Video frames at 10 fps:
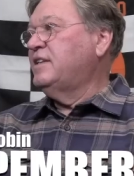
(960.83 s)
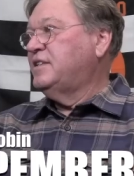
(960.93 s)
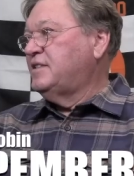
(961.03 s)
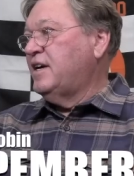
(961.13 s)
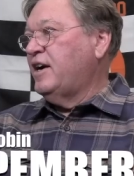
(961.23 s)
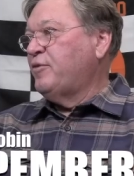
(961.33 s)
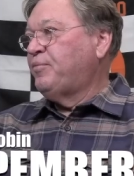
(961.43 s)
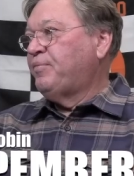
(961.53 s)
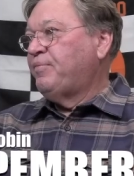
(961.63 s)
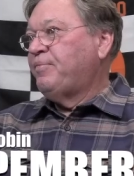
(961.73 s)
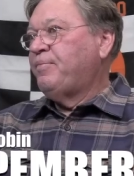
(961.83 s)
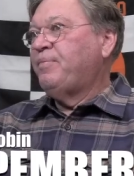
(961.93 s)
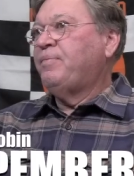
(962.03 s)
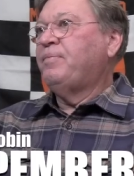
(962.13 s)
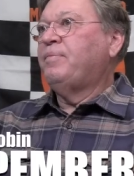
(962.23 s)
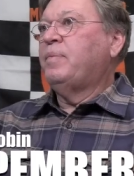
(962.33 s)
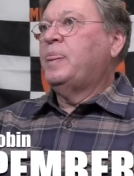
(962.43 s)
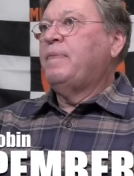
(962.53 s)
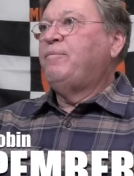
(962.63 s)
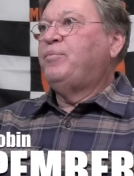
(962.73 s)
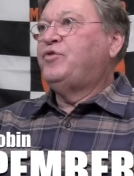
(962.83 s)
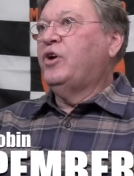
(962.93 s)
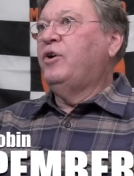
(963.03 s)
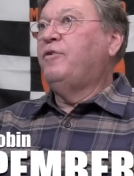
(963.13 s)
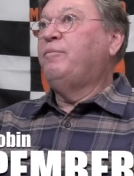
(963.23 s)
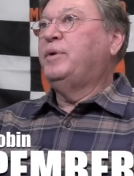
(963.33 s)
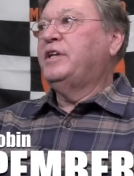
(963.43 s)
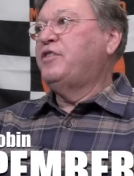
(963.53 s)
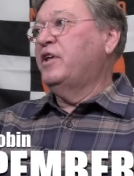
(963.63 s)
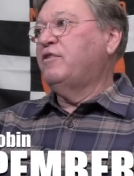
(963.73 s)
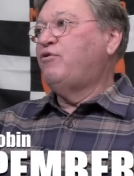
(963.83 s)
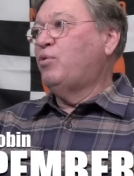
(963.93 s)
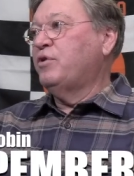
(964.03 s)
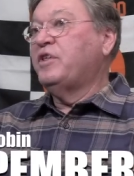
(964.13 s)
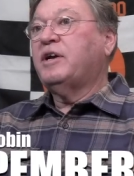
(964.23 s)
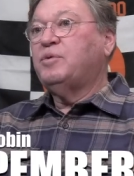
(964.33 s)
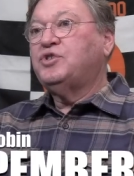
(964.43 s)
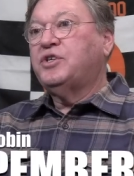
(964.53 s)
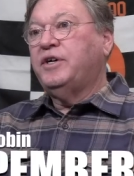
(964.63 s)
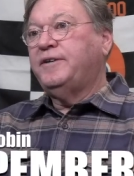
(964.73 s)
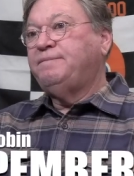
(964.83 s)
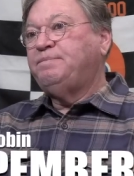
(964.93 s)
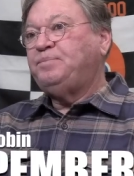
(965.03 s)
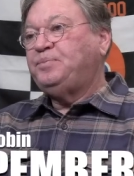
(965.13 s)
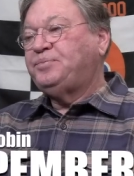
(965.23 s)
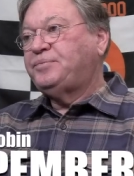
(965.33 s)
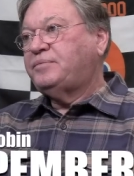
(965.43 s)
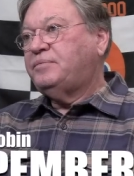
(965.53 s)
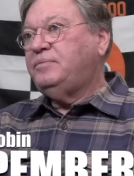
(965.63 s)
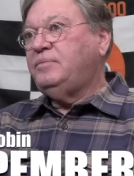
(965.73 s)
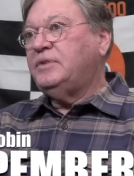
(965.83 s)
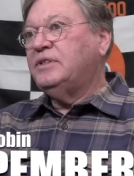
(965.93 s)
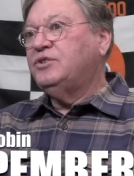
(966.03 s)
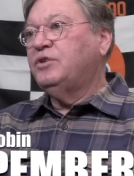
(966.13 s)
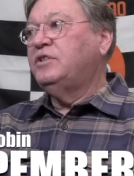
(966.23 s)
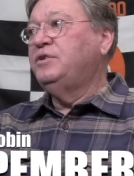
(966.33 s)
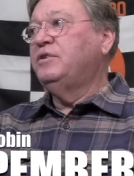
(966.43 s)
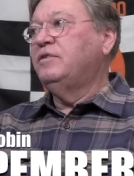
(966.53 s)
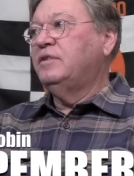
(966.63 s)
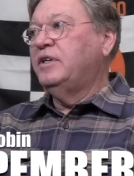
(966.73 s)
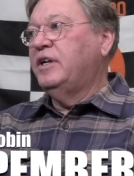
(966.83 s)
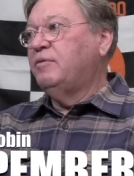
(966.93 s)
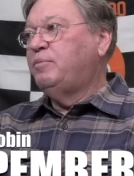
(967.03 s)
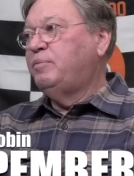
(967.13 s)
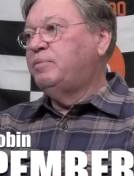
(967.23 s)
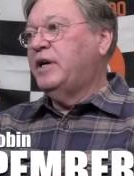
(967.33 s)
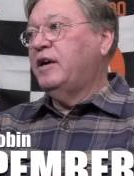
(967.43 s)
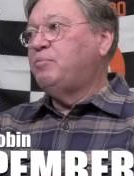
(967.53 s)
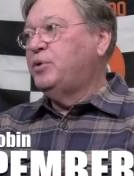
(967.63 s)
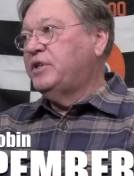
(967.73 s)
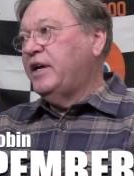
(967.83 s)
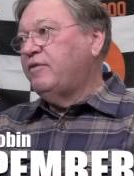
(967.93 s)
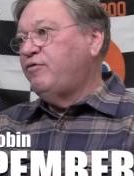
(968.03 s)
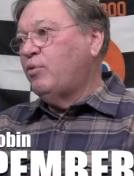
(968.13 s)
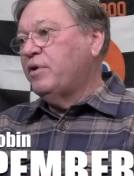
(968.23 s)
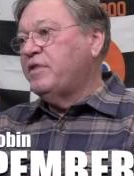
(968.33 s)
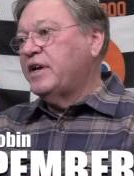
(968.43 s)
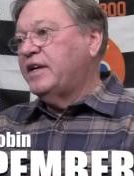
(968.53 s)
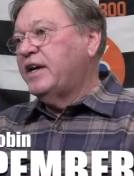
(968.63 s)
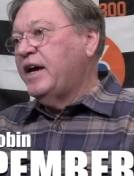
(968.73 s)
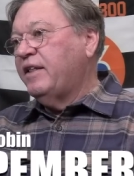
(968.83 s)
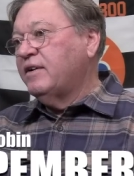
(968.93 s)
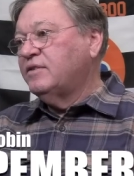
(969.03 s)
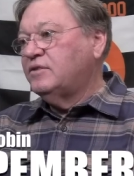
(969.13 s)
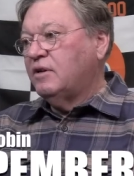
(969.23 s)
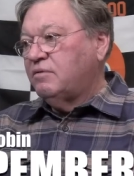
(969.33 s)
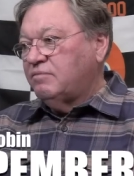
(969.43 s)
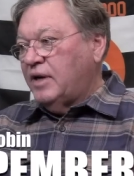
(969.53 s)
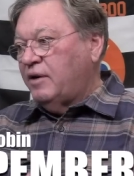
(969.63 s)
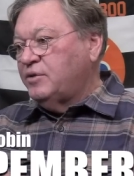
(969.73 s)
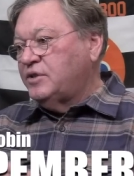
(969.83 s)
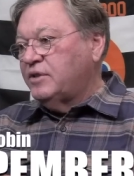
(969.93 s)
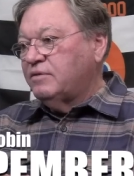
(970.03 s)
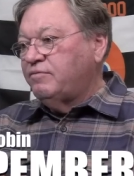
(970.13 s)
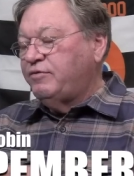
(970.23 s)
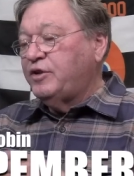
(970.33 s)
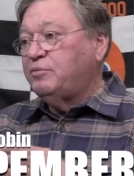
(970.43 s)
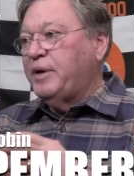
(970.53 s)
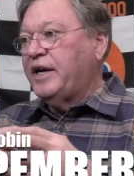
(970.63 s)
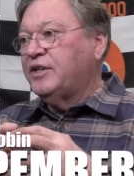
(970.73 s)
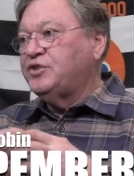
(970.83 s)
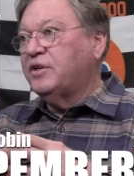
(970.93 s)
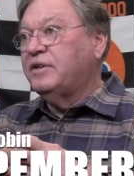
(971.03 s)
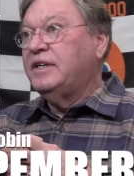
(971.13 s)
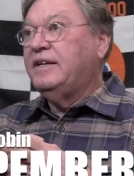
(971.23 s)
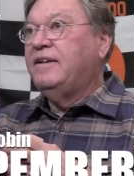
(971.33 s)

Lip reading: not the time. So, but they thought the Ford thing was good. So I do the, you know, kind of put that Ford thing together. So I was their field manager.